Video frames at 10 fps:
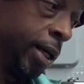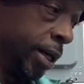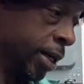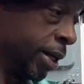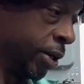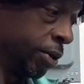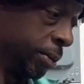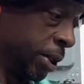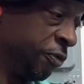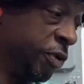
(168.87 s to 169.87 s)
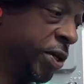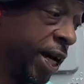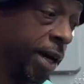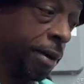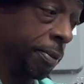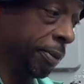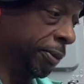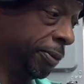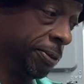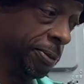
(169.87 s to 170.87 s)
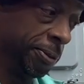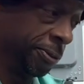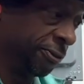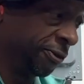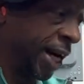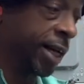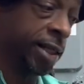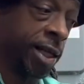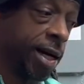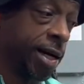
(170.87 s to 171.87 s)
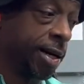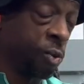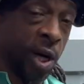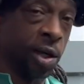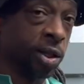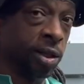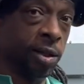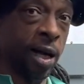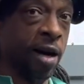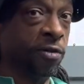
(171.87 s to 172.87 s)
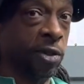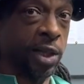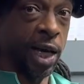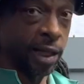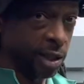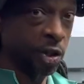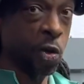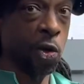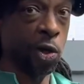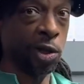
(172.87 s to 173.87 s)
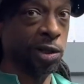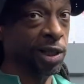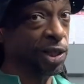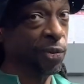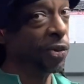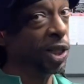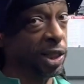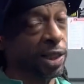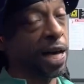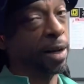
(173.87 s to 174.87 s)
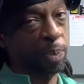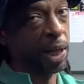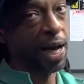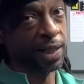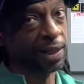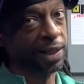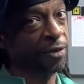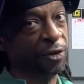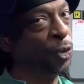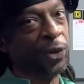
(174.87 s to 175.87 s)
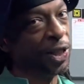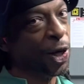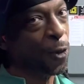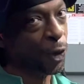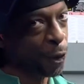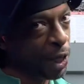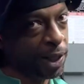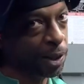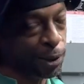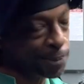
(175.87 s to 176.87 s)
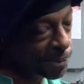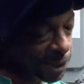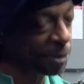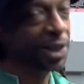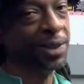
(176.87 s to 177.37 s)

You know, if you can't find a job welding after taking this course, then you're really just not applying yourself and you really don't want to weld. I mean,